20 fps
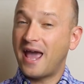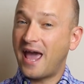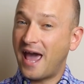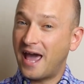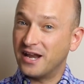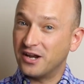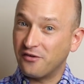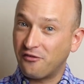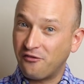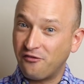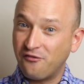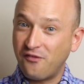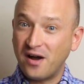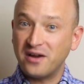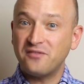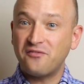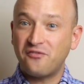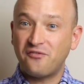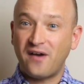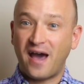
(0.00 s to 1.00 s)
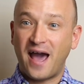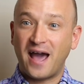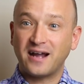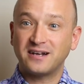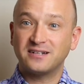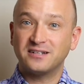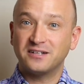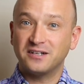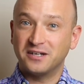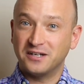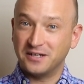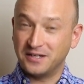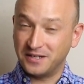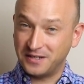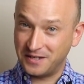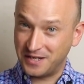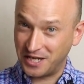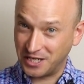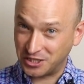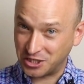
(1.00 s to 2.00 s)
And a fun fact,
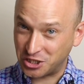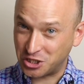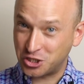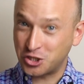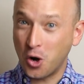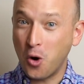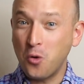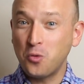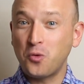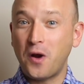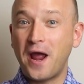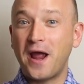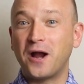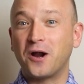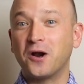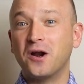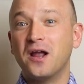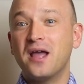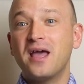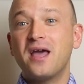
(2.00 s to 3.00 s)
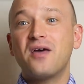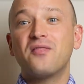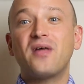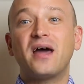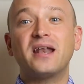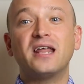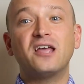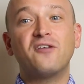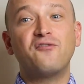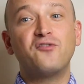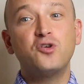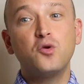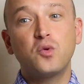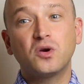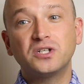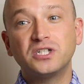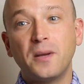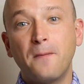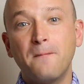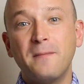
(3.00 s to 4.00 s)
it's so rare that if you were
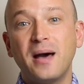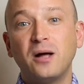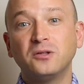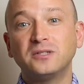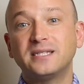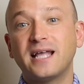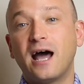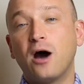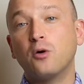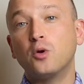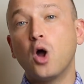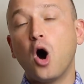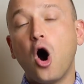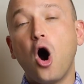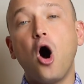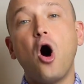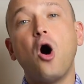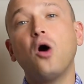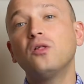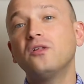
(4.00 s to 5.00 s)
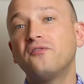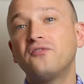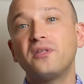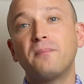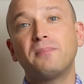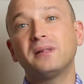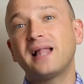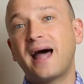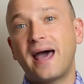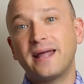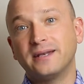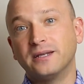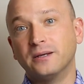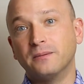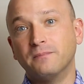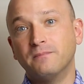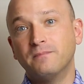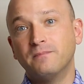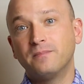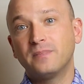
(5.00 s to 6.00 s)
to melt down all of the
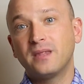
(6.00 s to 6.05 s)
platinum